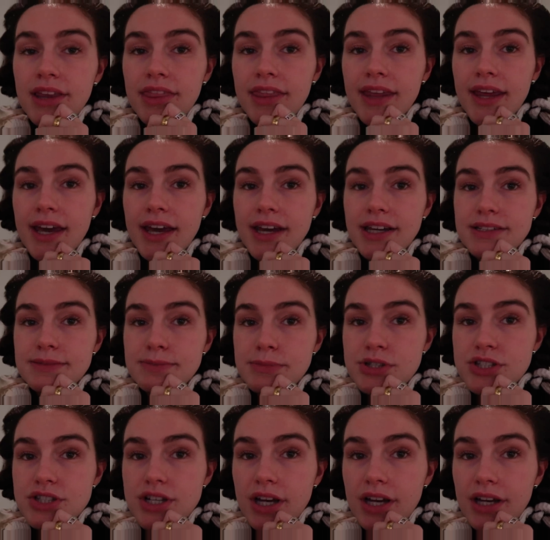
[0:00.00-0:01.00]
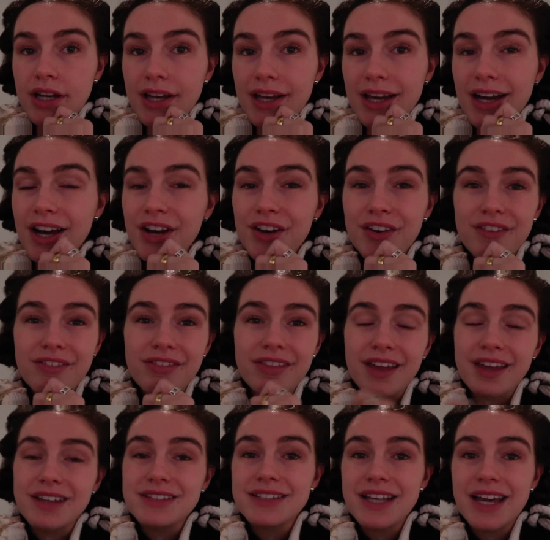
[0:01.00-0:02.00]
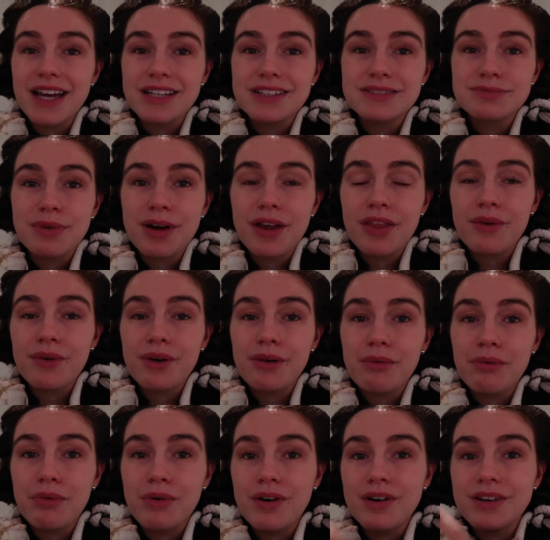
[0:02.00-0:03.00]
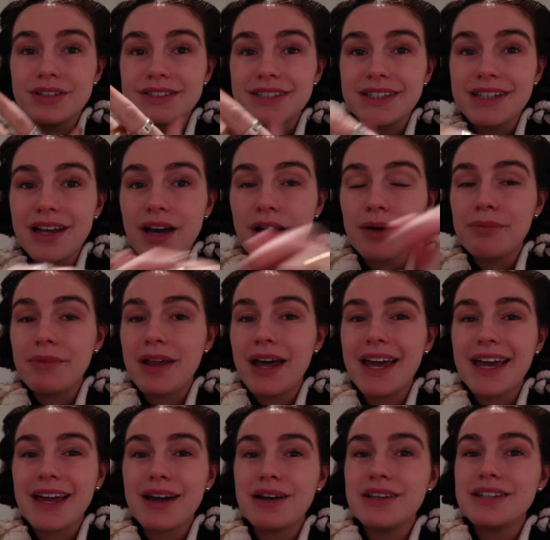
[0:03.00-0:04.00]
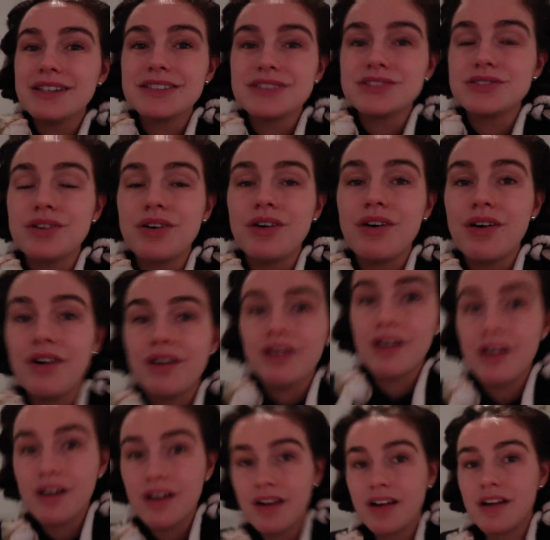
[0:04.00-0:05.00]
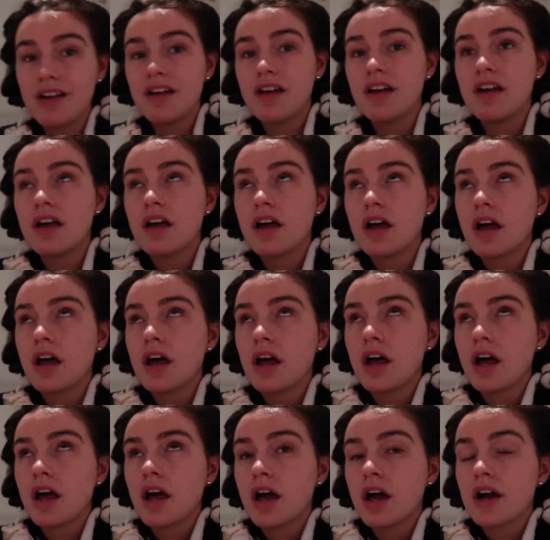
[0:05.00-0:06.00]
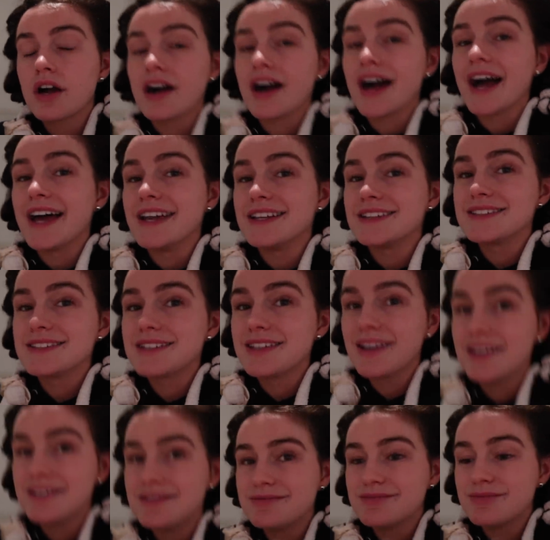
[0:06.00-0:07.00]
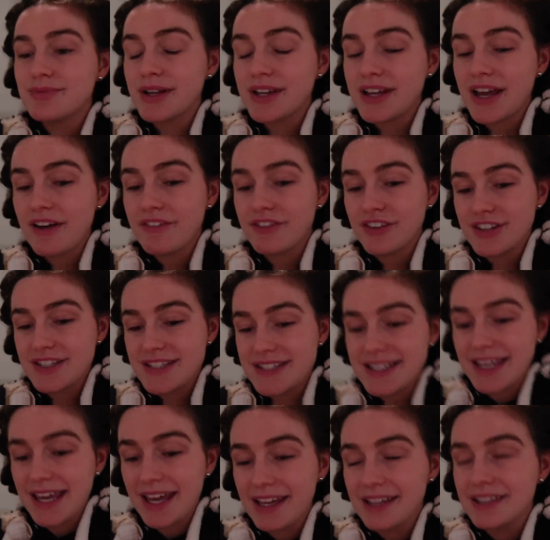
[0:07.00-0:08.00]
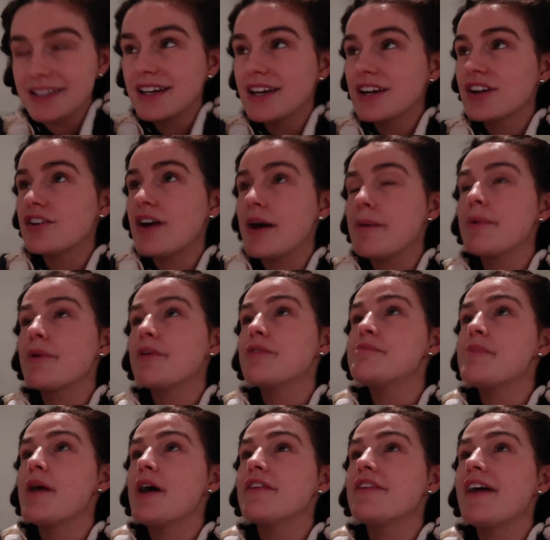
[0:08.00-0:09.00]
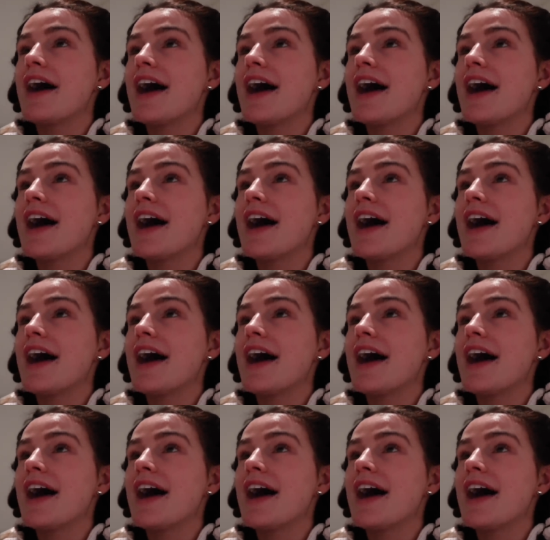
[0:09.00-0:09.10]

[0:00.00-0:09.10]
The eczema journey, I don't even think it's eczema. I thought it was, and now I'm like, it's not. Guys, when you have good skin, grab it with both